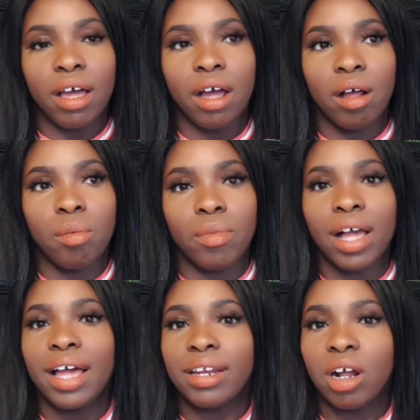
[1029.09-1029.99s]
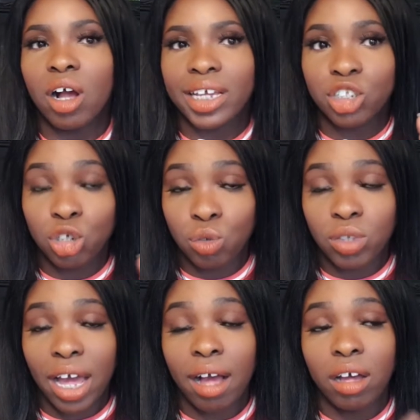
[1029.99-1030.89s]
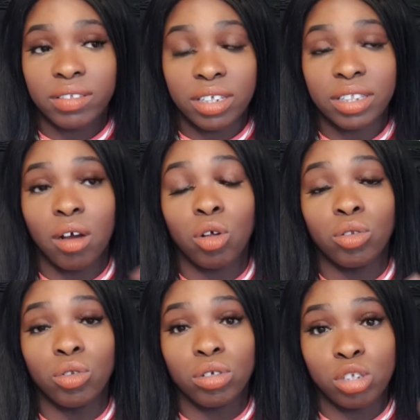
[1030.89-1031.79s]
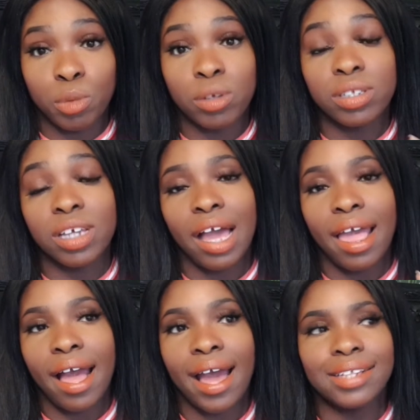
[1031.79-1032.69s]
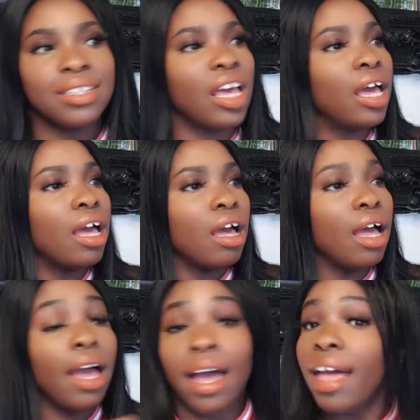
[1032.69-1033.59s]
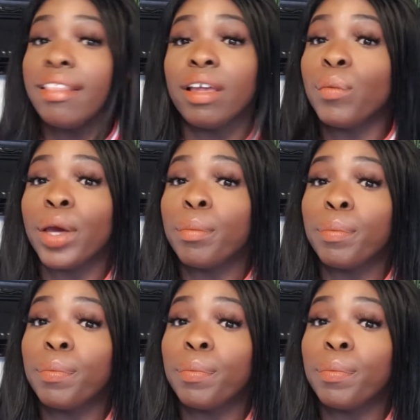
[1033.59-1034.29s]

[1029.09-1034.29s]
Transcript: Um, and I do that. I did that on the spots that I had, and they went,